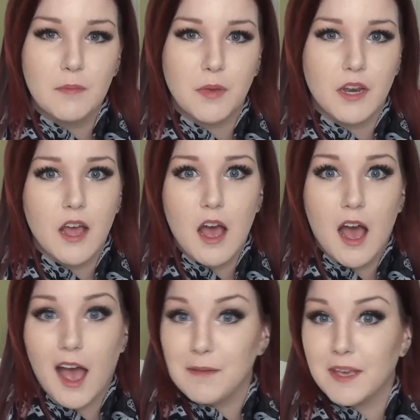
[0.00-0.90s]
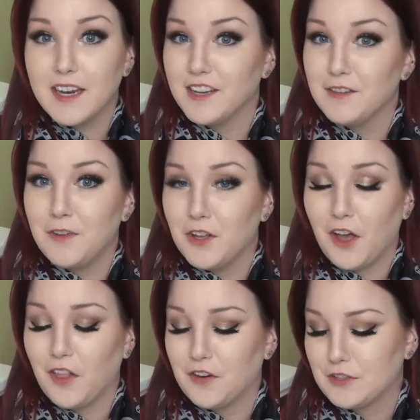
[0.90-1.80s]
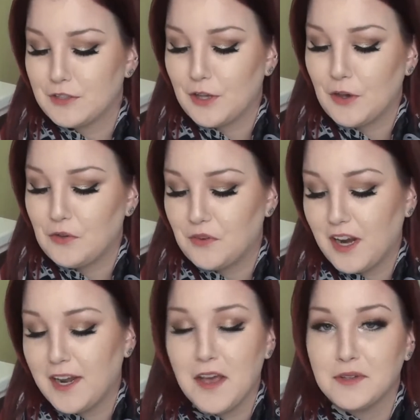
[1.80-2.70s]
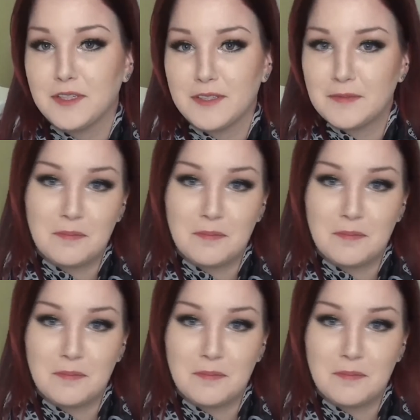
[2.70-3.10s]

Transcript: but I'm getting into fall colors, so right now it's